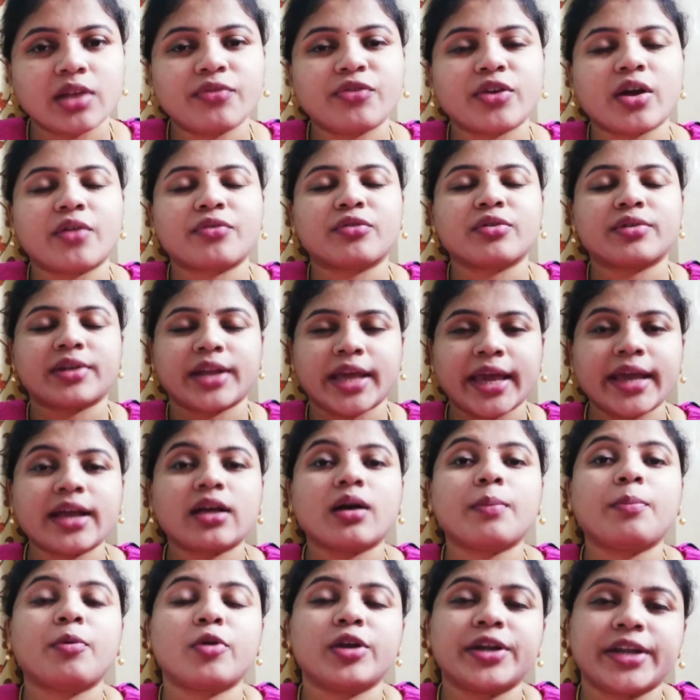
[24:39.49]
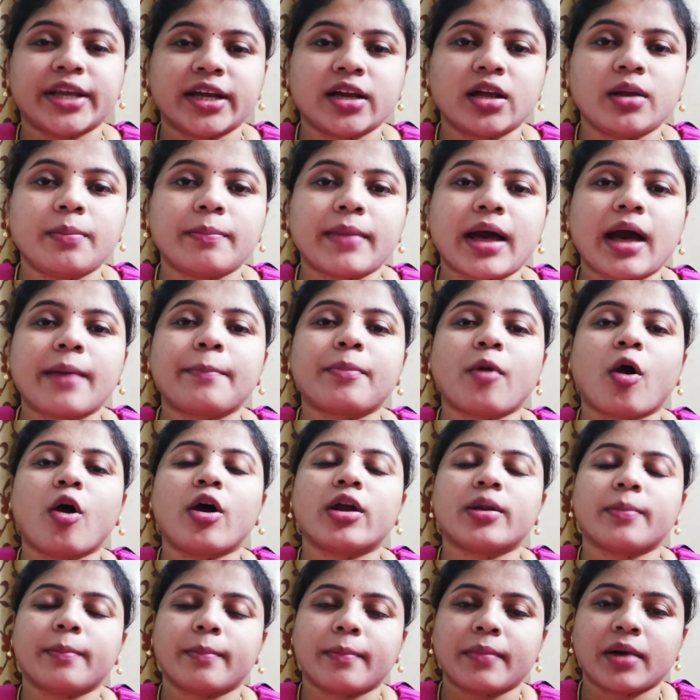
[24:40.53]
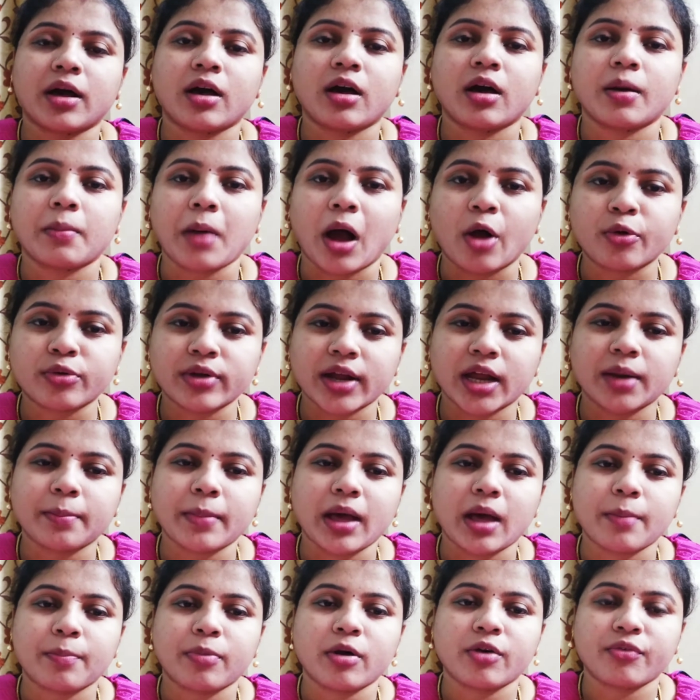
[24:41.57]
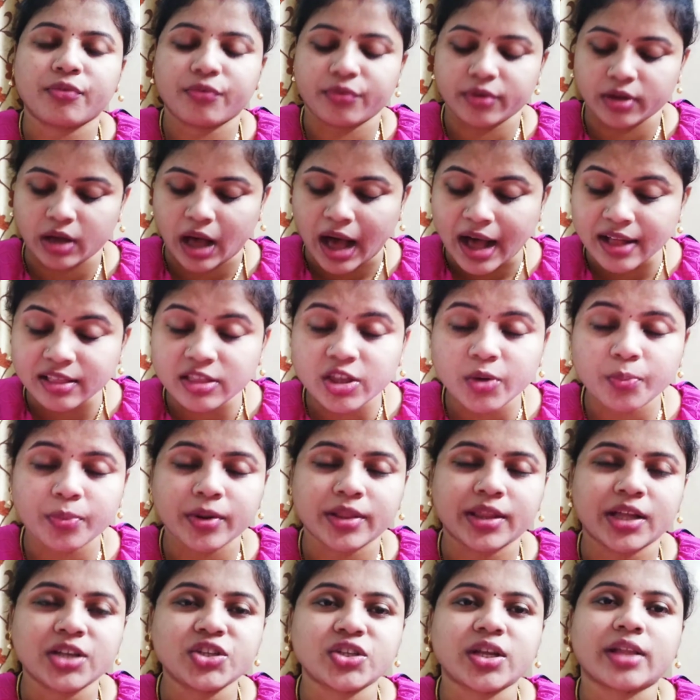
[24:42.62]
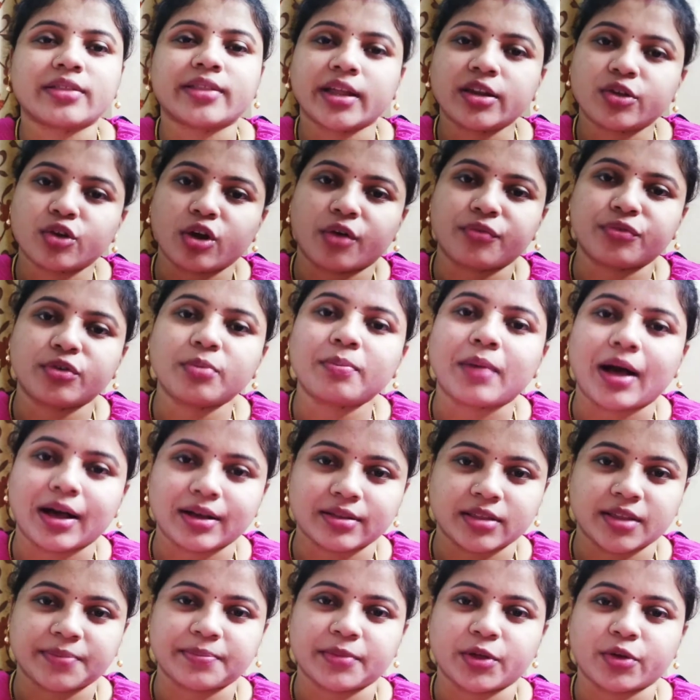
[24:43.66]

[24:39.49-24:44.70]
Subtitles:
You have to take a political map or outline map of Andhra Pradesh, and then you have to mark them.